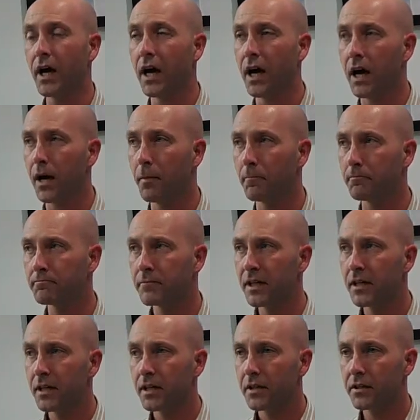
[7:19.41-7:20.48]

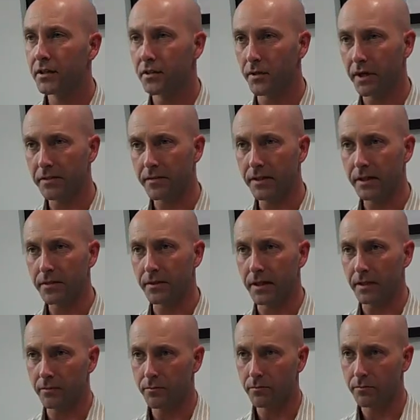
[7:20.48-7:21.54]
I think
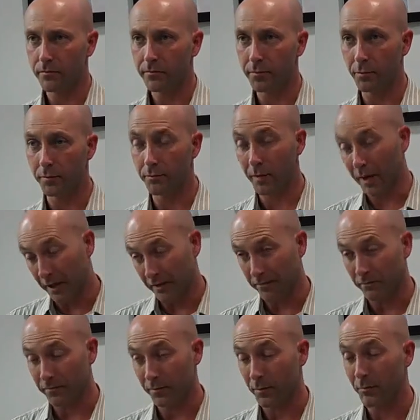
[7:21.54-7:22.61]
that from
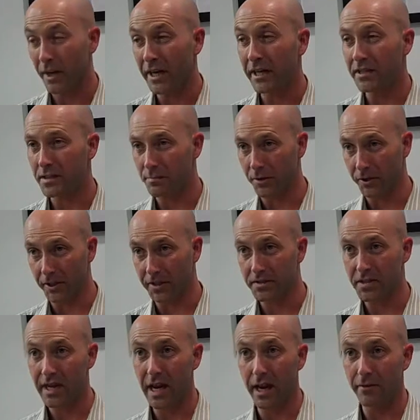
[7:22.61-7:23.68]
my
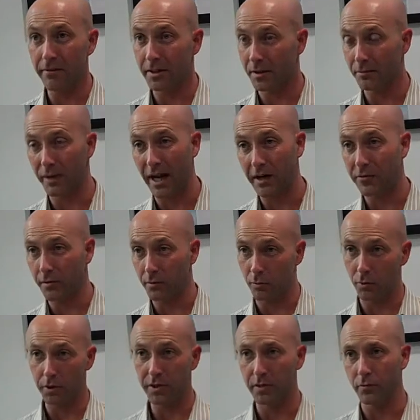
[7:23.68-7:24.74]
experience, having a background
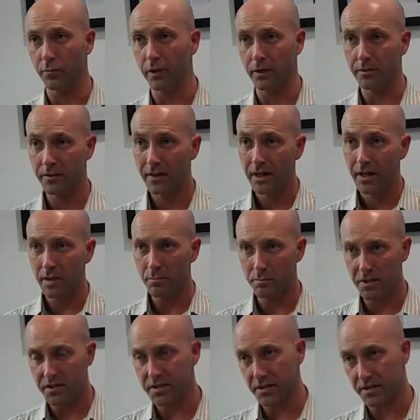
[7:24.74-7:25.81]
working with
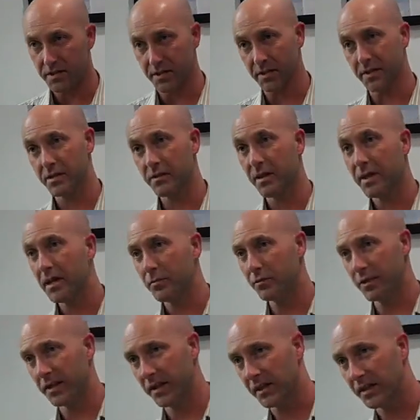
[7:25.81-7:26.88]
businesses,
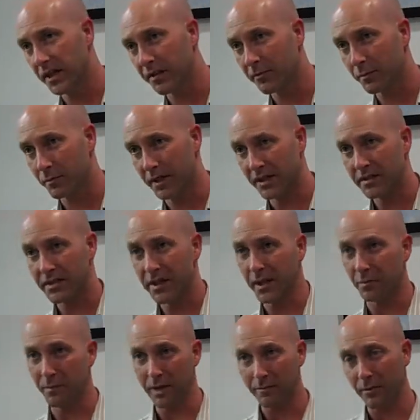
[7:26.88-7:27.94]
but then government,
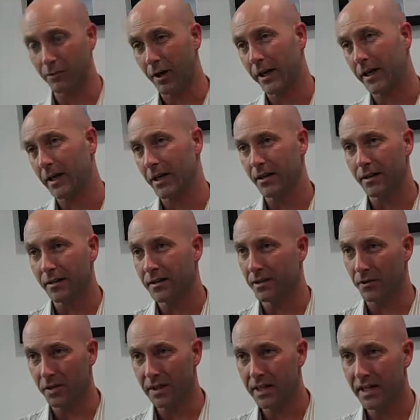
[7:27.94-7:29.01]
and maybe writing
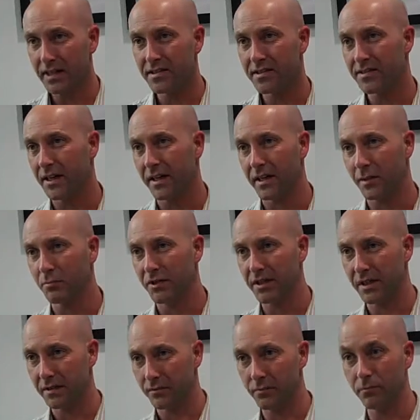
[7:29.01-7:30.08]
a case study, but
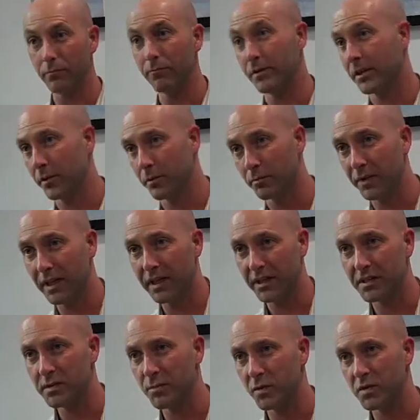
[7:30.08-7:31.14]
then being
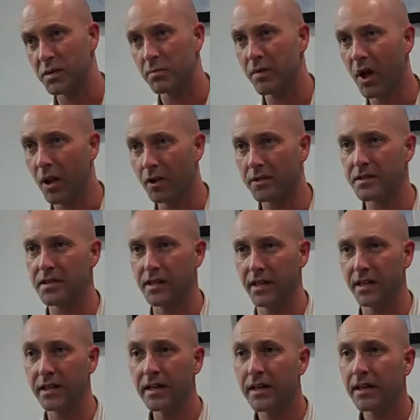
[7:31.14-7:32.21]
exposed to
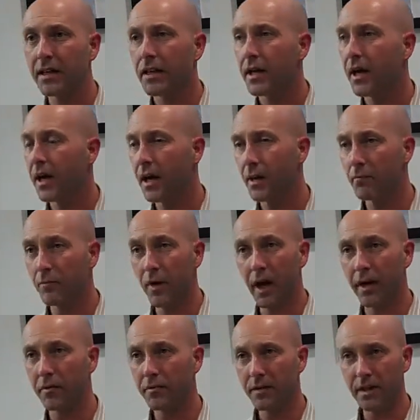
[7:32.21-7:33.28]
policy.
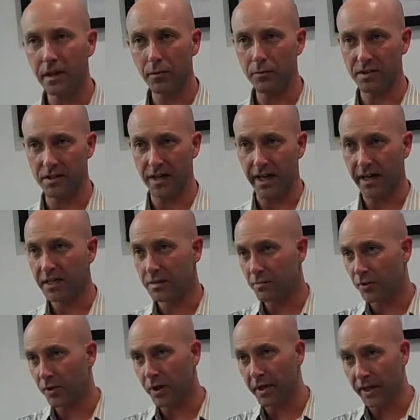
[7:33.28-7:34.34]
I don't think I was an
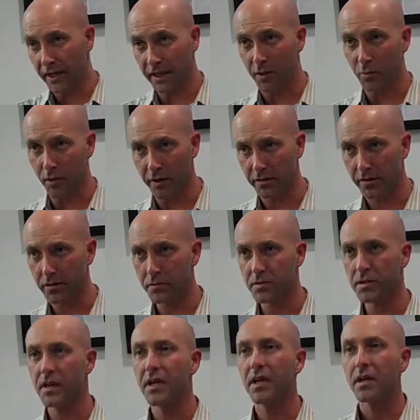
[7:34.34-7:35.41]
expert on any one of
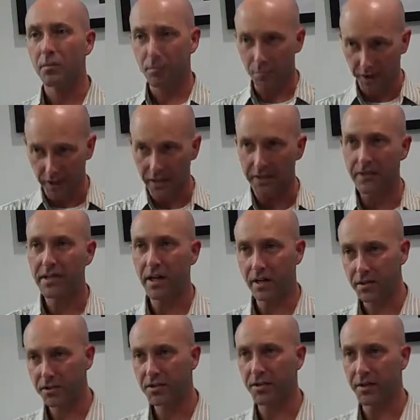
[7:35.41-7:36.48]
those, but I had
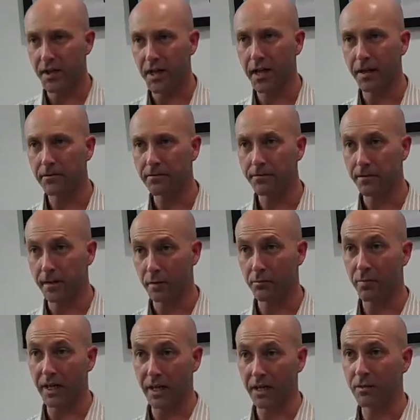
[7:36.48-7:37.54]
touched enough that it
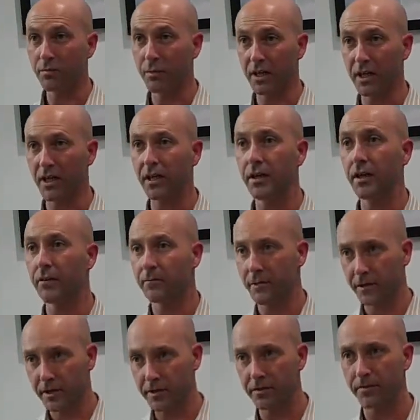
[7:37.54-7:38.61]
made me a
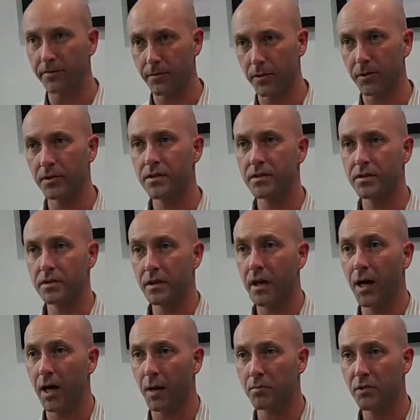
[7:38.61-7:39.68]
very diverse
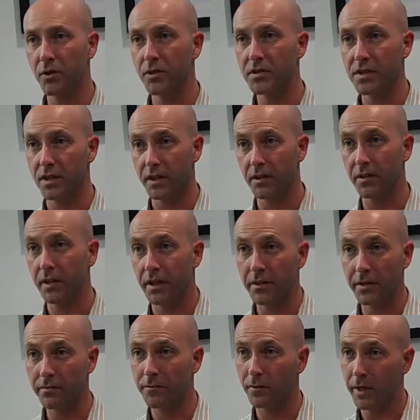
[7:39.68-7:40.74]
person, and
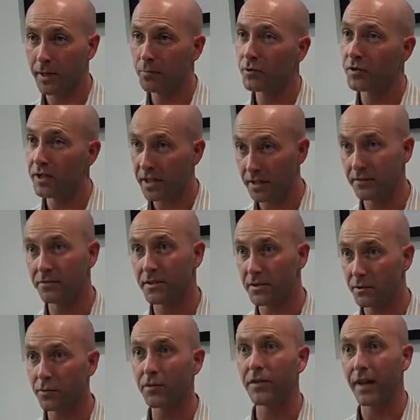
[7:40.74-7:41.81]
therefore able to kind of
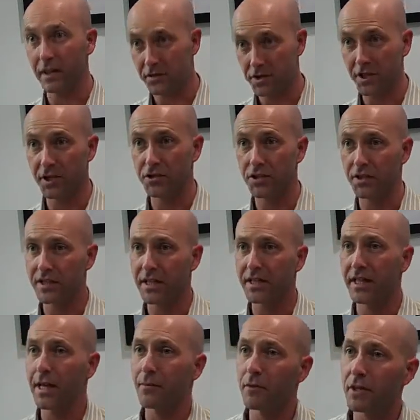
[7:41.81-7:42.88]
deal with that changing
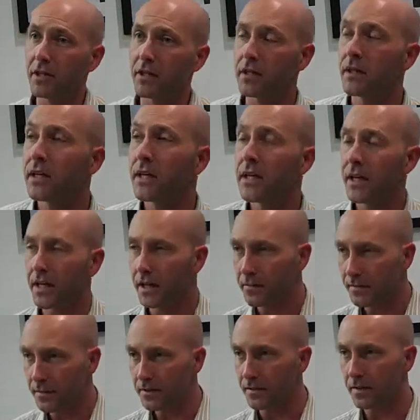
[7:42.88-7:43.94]
dynamic. And I
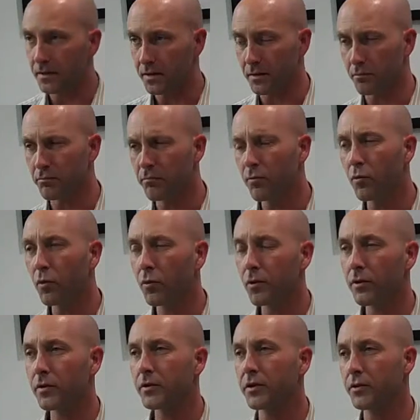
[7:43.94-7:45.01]
think that the
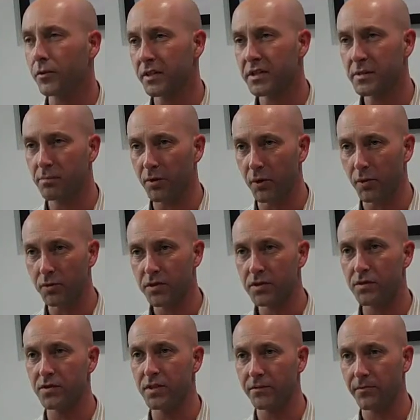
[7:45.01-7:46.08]
more you're exposed
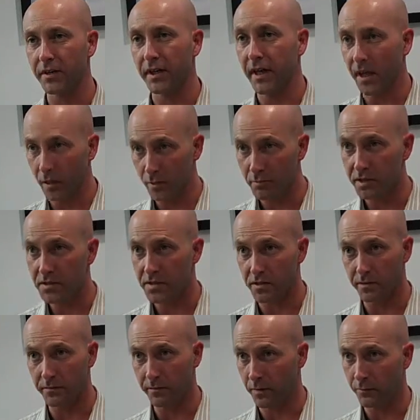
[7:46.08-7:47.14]
to different elements
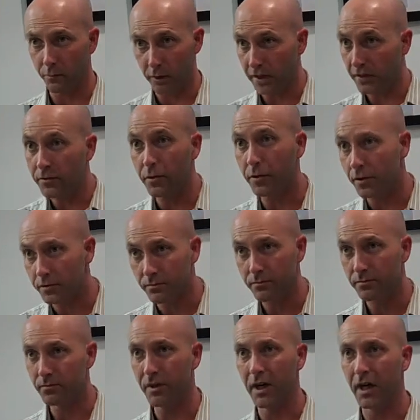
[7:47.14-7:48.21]
of whatever
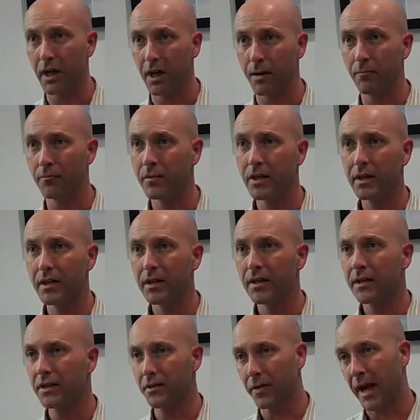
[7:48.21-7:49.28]

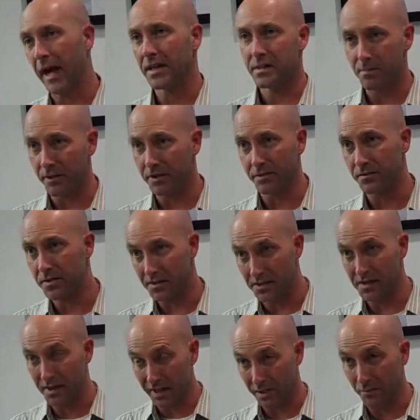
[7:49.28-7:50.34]
aspect of
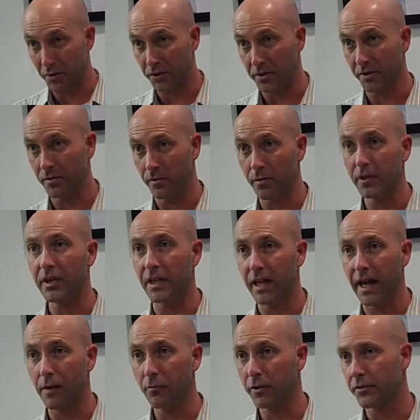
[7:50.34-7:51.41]
sustainability you're looking
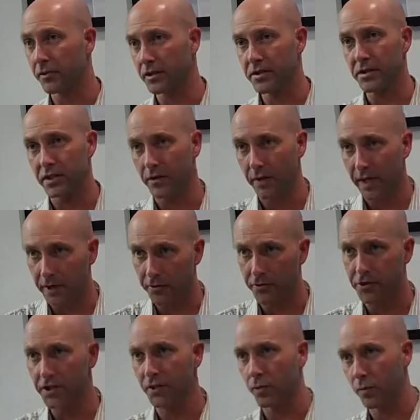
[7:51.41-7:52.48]
at, whether it's
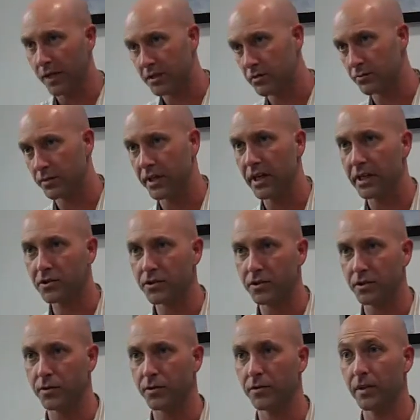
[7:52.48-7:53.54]
energy or waste
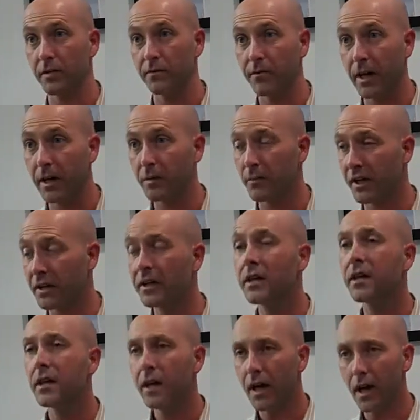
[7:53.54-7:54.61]
reduction or the environment,
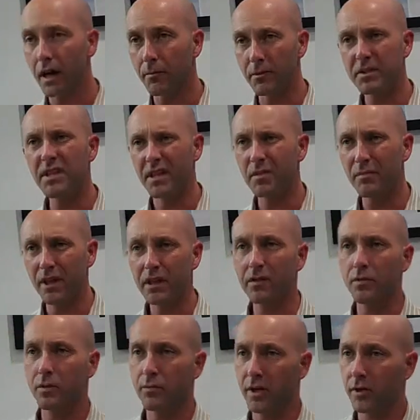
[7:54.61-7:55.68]
it's going to make
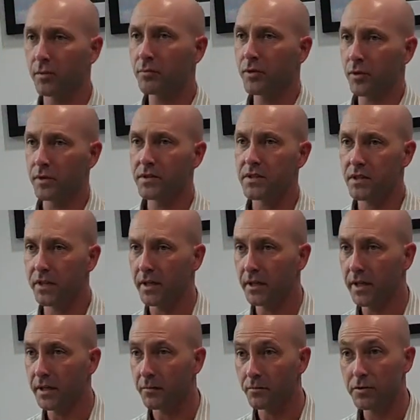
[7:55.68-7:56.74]
you a better person
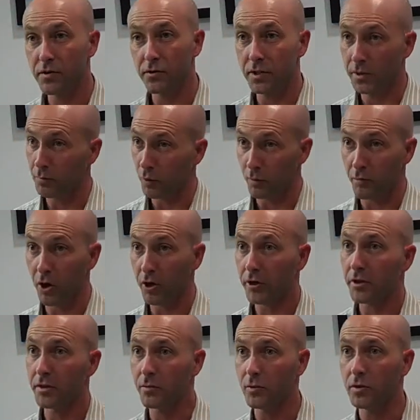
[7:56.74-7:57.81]
and certainly more
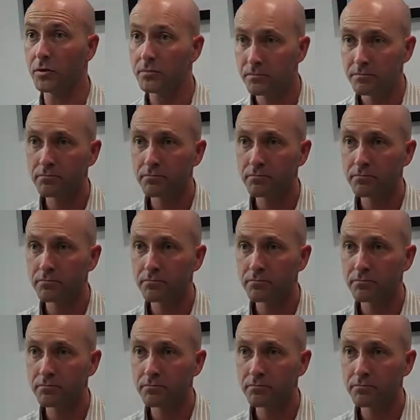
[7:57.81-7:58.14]
marketable.